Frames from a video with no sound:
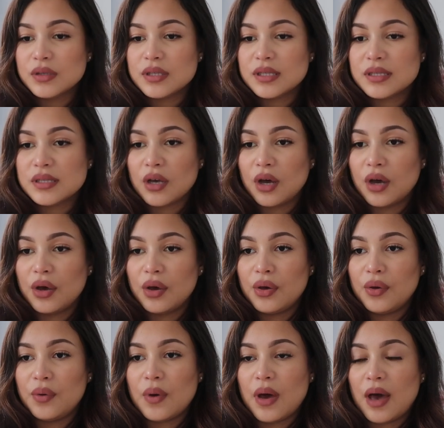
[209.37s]

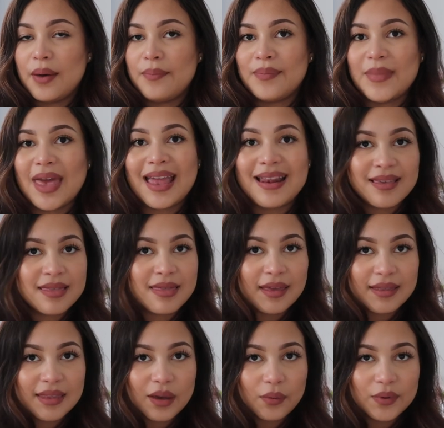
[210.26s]
So
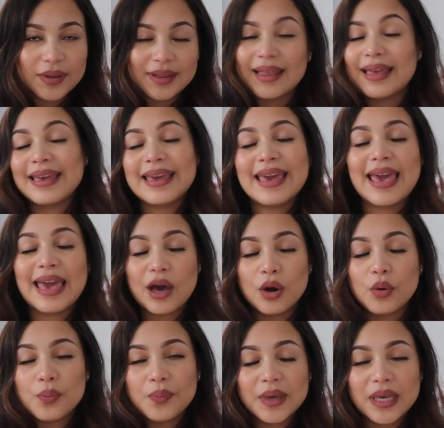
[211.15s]
anything that would like
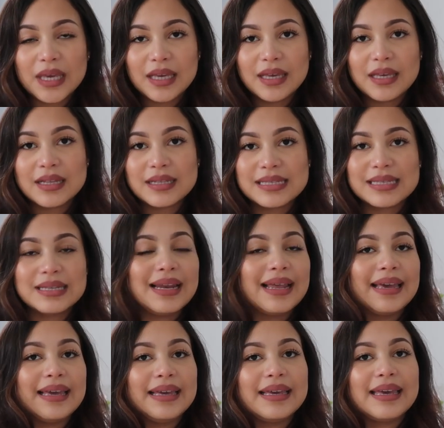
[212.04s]
help me to
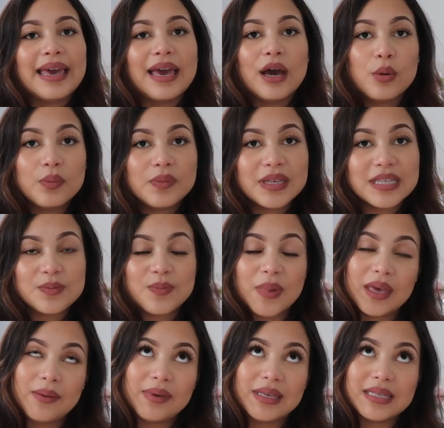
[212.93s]
like help this
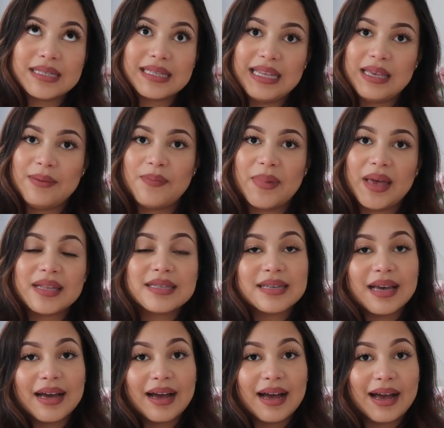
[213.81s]
baby sleep
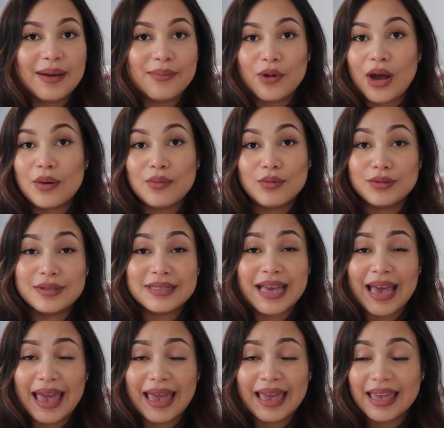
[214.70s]
better, I will
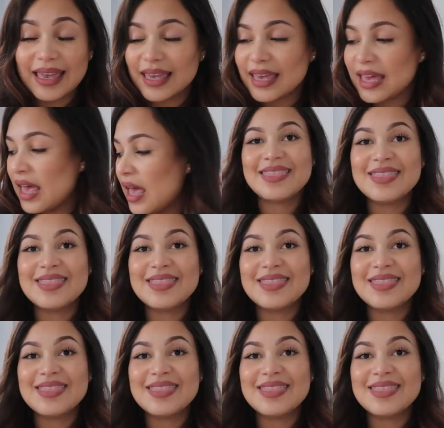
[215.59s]
take.